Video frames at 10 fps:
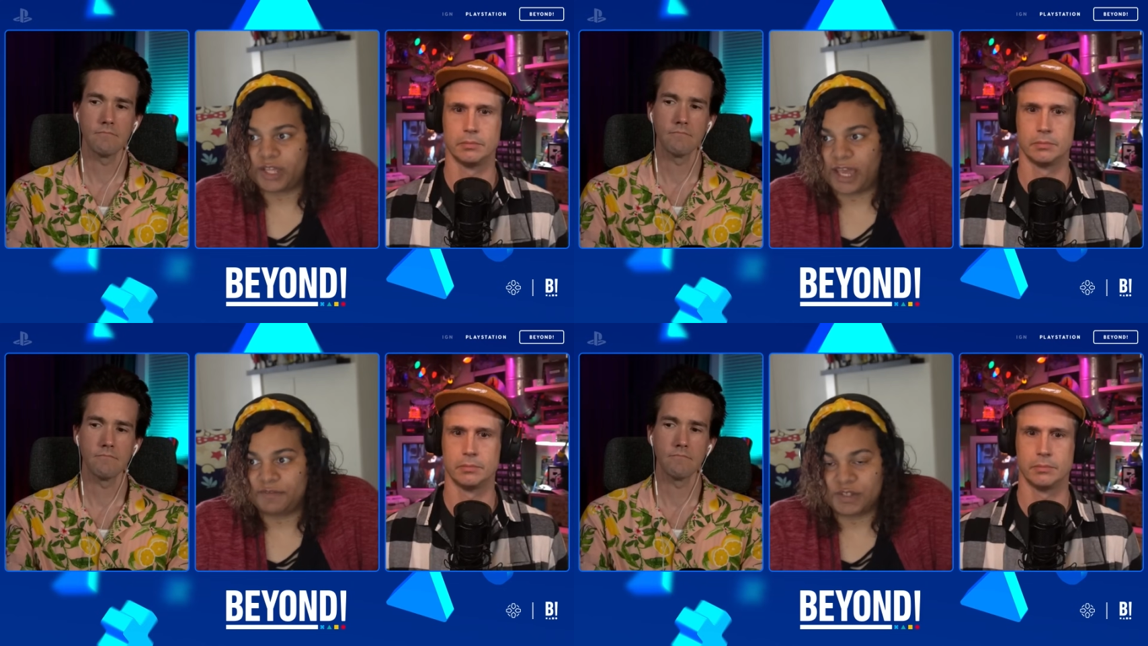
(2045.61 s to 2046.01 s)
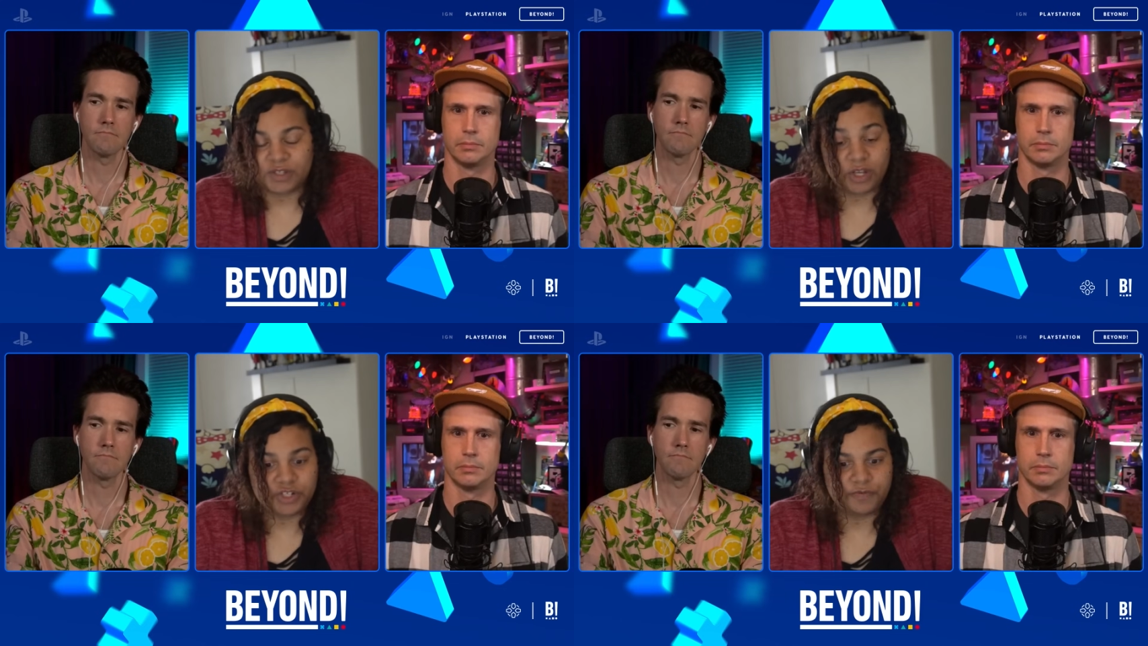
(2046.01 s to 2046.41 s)
Speaker 1: that have
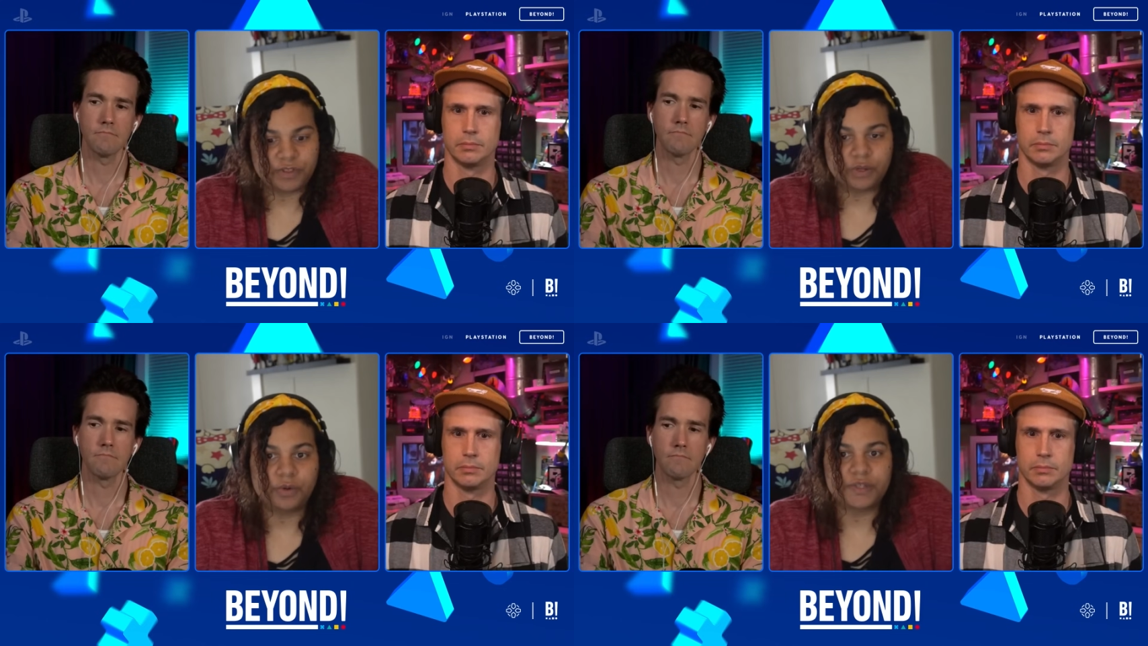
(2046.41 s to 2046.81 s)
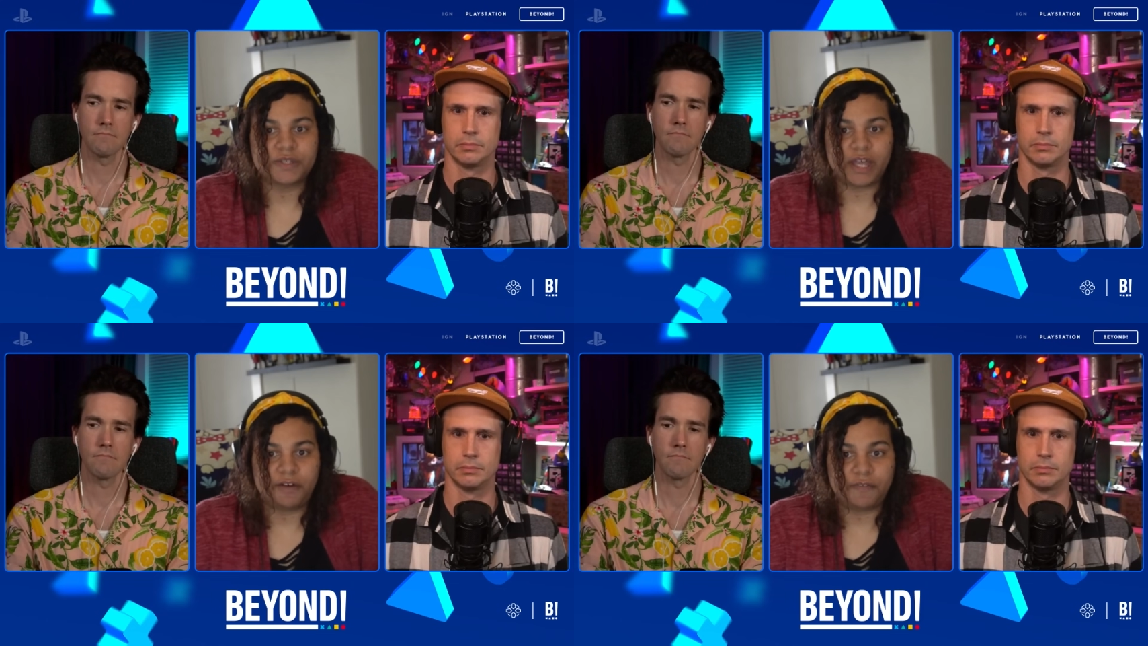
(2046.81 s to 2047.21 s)
nostalgia for the old
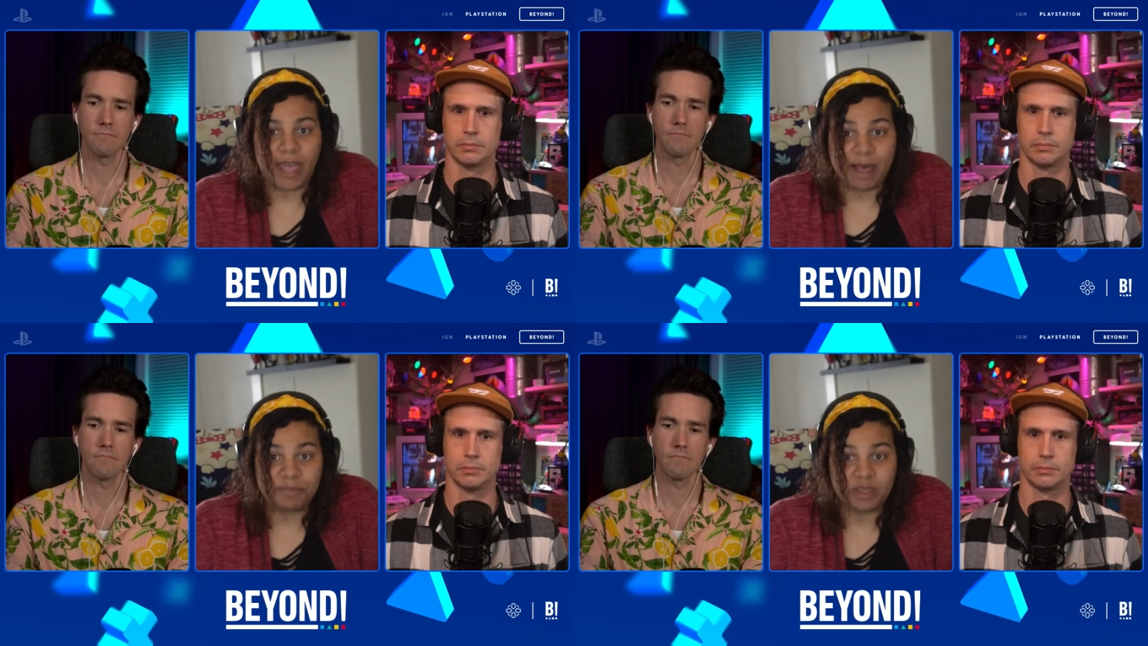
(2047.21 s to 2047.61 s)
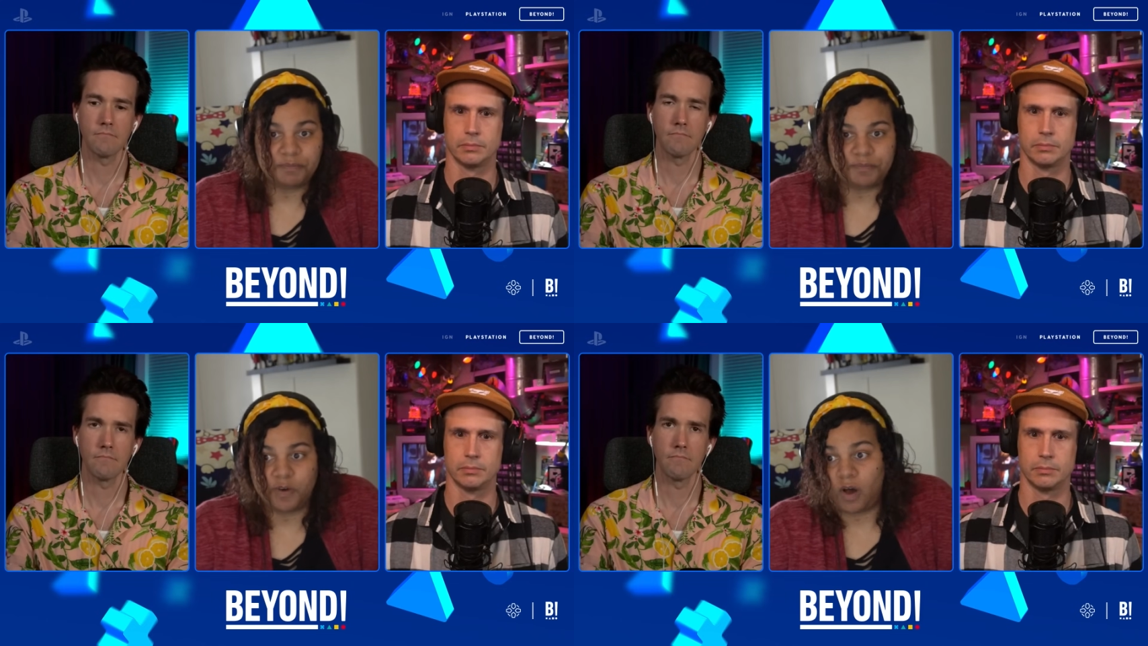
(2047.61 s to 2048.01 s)
stuff happy
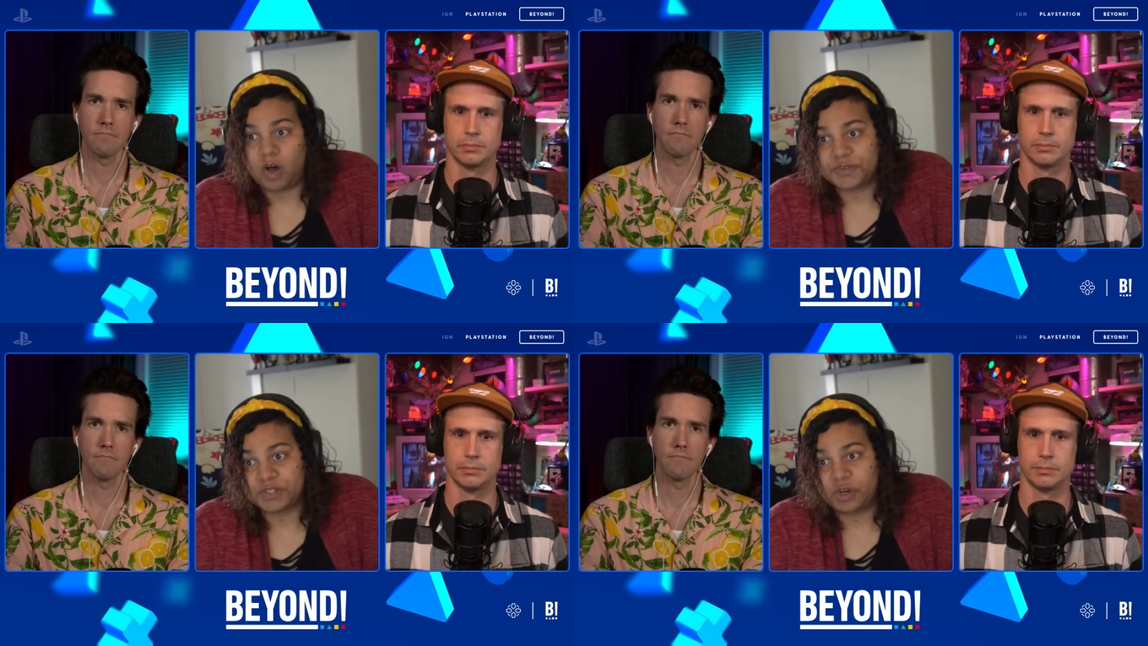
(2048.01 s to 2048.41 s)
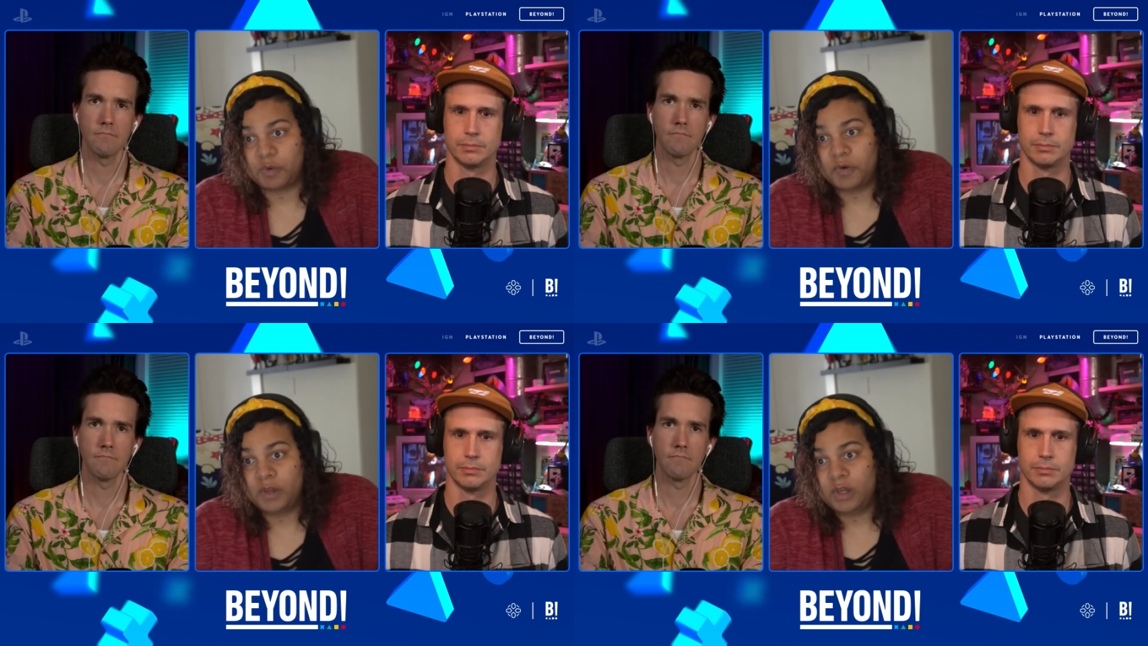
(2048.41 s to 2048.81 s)
while also